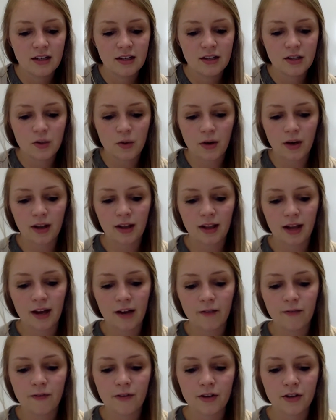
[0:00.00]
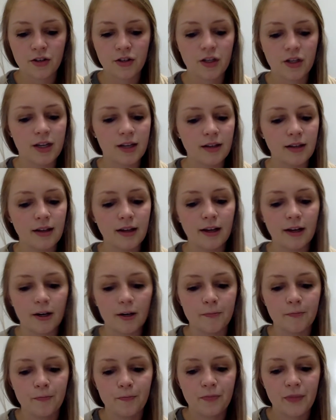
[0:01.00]
Storing live fish to eat
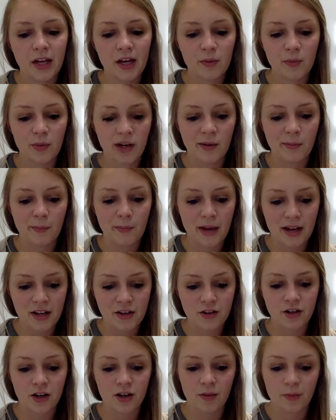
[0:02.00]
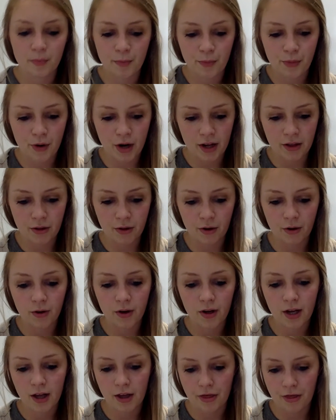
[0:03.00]
later had been a major breakthrough,
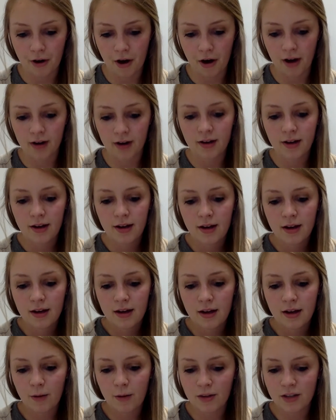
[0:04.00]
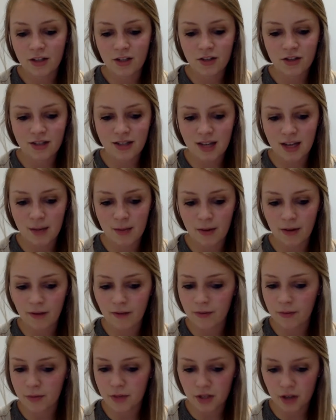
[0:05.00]
he thought. It wasn't just keeping
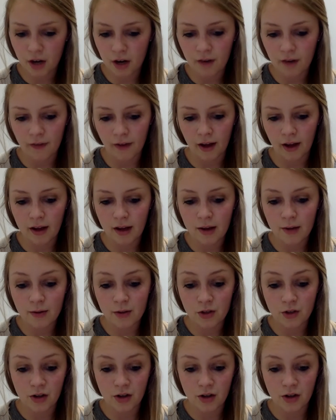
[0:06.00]
from starving, it was